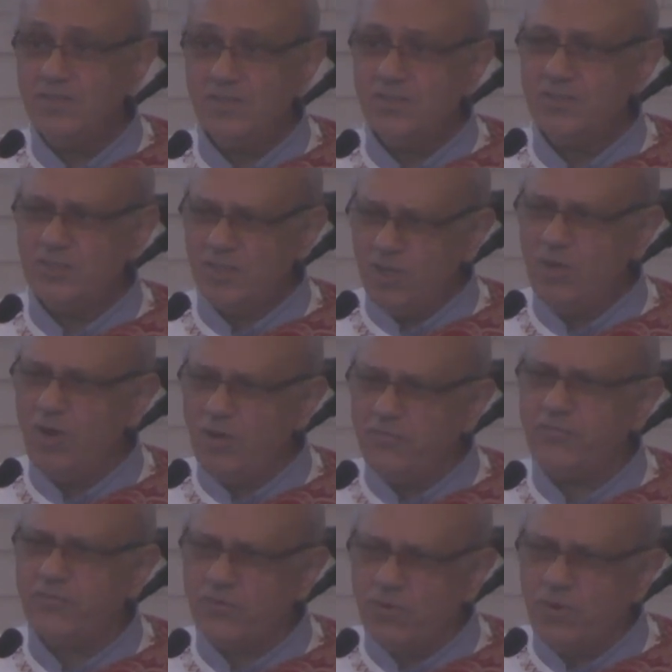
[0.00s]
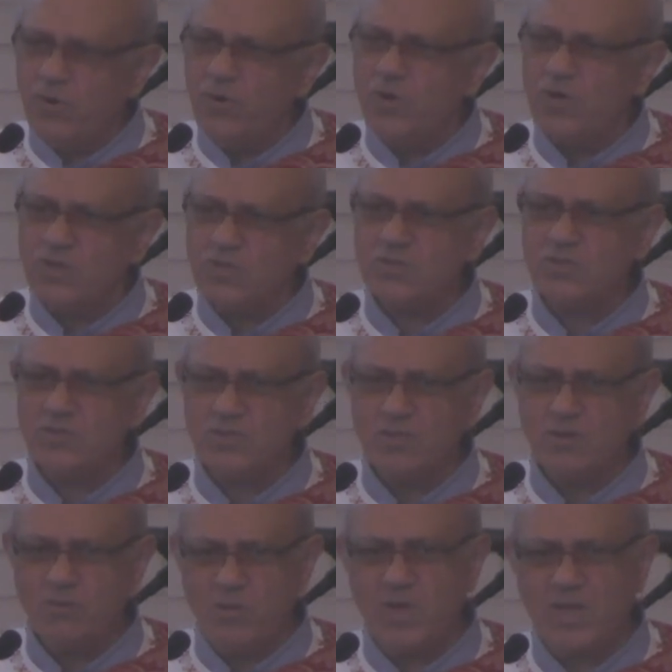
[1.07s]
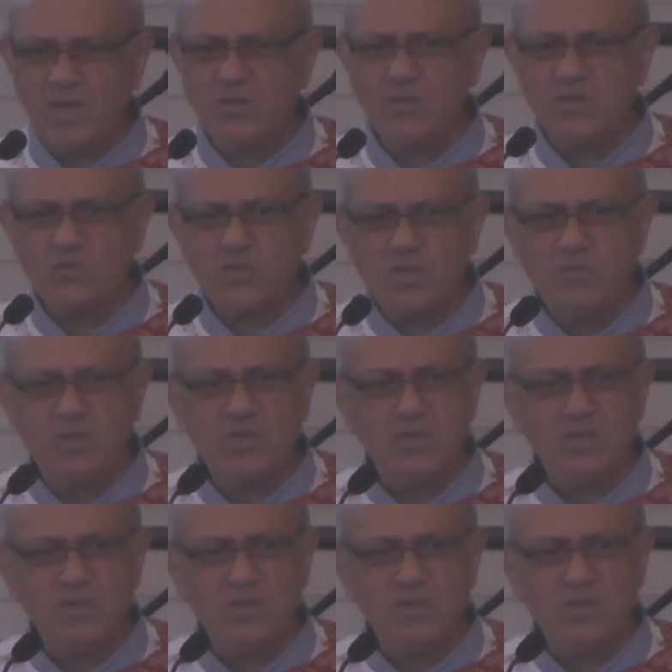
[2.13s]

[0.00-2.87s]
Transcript: So, of course, we will get in trouble.